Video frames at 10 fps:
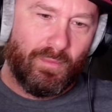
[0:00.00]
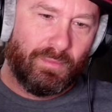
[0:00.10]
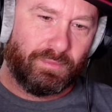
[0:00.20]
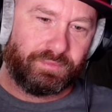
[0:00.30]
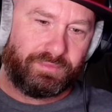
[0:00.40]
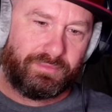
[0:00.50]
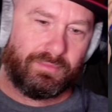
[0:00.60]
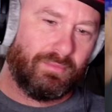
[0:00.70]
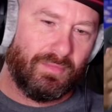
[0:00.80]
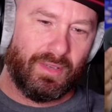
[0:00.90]

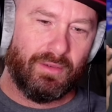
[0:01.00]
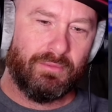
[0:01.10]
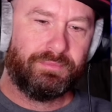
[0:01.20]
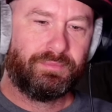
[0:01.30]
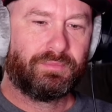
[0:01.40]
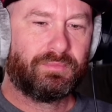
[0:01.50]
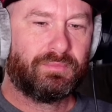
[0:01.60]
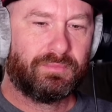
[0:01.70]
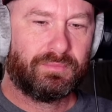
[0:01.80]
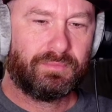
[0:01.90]

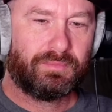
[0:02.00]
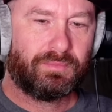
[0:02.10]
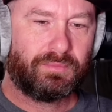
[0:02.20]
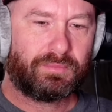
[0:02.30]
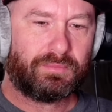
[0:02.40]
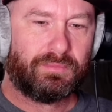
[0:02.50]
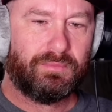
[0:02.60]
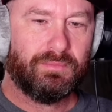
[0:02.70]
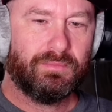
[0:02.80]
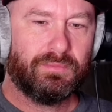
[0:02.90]

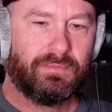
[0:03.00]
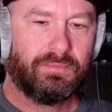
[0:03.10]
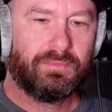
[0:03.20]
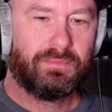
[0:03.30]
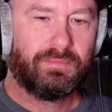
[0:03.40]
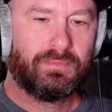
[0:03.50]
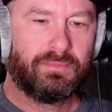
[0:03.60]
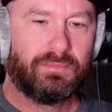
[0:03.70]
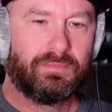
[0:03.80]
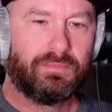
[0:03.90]

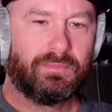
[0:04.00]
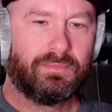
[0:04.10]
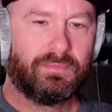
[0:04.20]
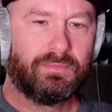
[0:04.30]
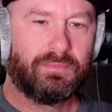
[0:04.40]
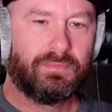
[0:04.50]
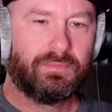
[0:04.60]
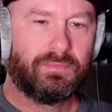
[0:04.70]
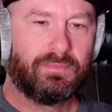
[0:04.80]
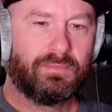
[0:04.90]

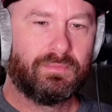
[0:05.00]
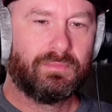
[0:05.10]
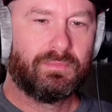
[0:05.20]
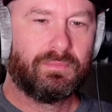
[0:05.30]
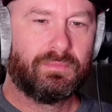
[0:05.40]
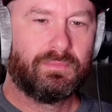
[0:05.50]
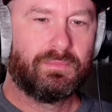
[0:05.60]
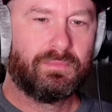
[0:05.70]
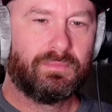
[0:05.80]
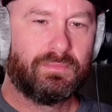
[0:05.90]

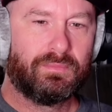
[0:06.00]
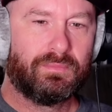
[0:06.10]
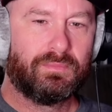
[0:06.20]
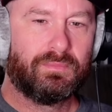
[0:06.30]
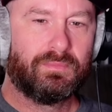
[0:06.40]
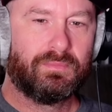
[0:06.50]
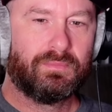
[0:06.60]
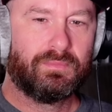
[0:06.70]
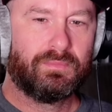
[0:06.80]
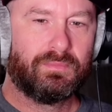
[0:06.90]

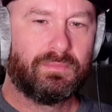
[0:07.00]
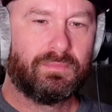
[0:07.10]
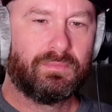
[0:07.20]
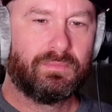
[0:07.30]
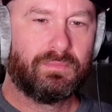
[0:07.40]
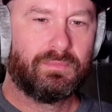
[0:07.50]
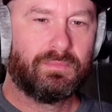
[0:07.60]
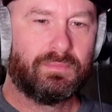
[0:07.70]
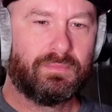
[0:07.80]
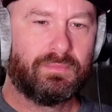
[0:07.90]
The person shown says nothing.